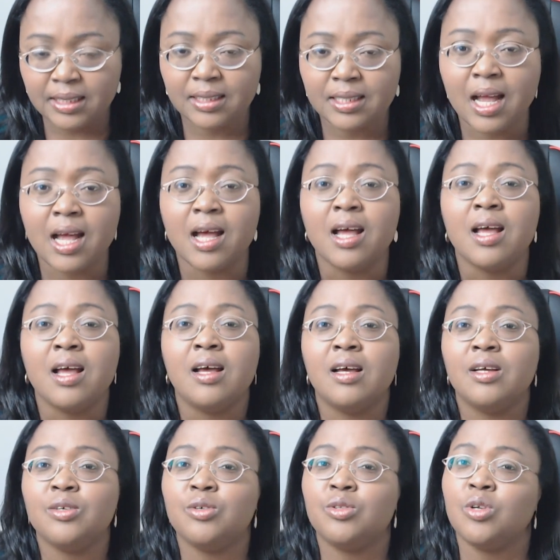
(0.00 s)
that
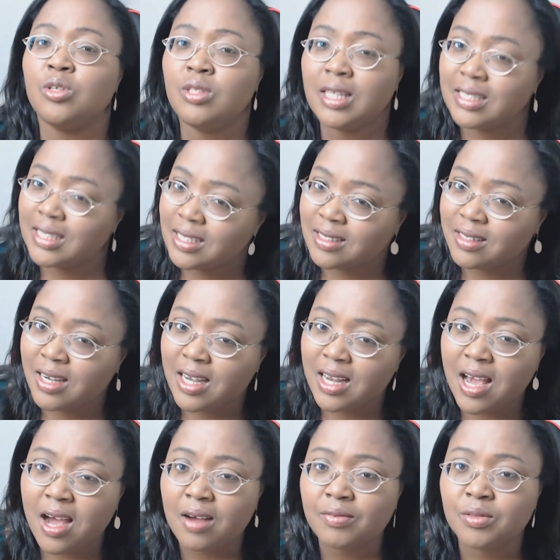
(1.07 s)
you don't necessarily
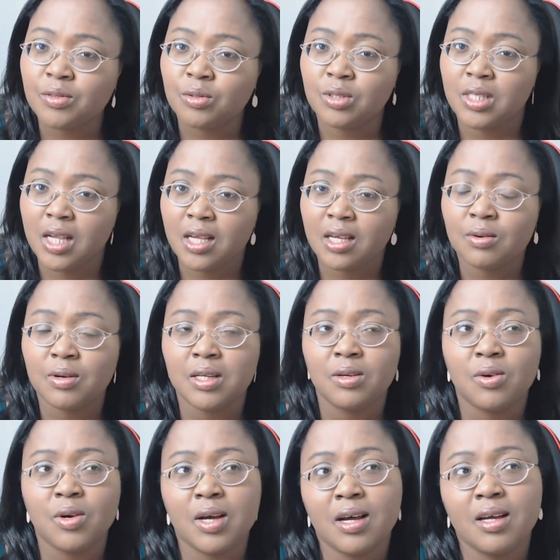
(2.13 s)
have to take when
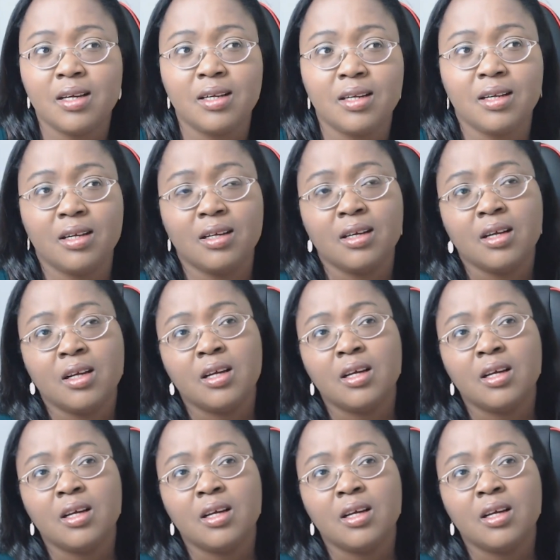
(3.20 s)
you are a